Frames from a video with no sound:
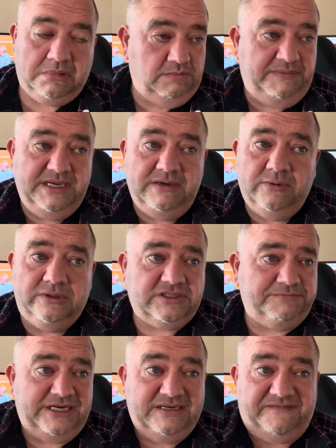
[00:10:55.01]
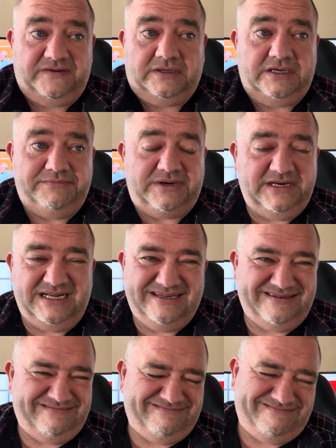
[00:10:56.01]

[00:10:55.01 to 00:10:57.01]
Maybe he wants to play in the fucking Premier League.